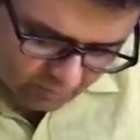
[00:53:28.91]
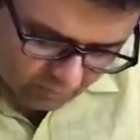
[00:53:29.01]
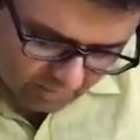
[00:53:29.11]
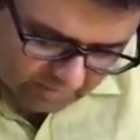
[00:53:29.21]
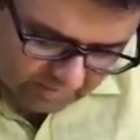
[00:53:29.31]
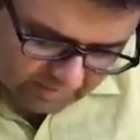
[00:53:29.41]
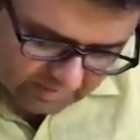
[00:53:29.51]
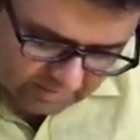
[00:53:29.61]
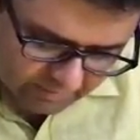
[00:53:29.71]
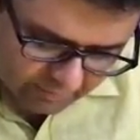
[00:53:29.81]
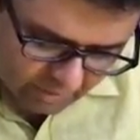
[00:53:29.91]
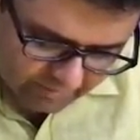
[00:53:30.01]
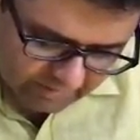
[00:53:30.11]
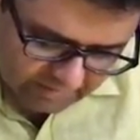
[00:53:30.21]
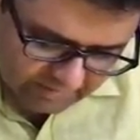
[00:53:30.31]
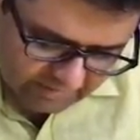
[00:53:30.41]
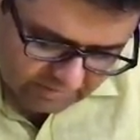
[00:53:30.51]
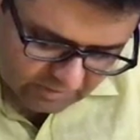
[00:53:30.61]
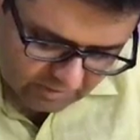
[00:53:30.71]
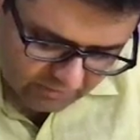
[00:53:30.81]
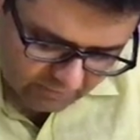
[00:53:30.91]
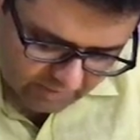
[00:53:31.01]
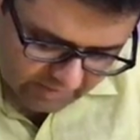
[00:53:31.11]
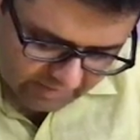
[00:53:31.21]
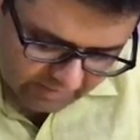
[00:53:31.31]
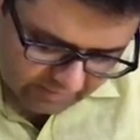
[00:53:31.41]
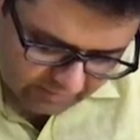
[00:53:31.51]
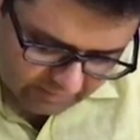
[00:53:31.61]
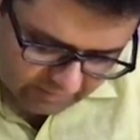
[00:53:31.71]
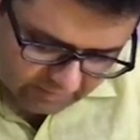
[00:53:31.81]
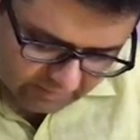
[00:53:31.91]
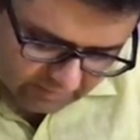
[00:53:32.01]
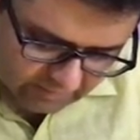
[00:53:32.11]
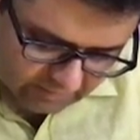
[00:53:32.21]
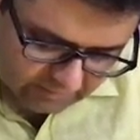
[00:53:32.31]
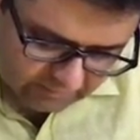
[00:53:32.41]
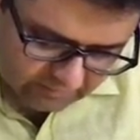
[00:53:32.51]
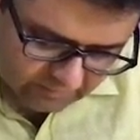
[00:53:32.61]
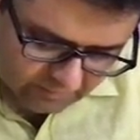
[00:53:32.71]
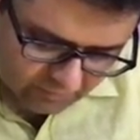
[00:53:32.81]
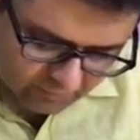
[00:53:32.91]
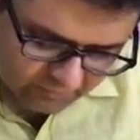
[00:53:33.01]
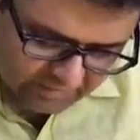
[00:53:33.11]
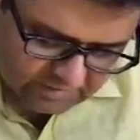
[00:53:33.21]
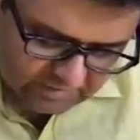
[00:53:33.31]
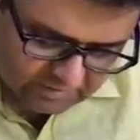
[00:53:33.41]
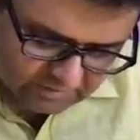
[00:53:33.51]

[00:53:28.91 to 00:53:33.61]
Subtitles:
What are the properties of RNA which